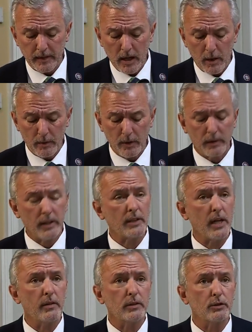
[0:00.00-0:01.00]
we know that
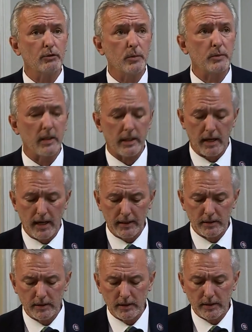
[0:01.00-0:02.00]
terrorist groups like
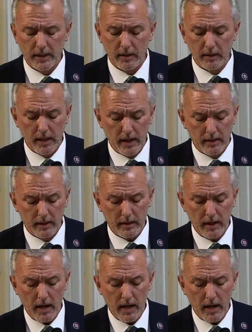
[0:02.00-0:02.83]
ISIS and Al-Qaeda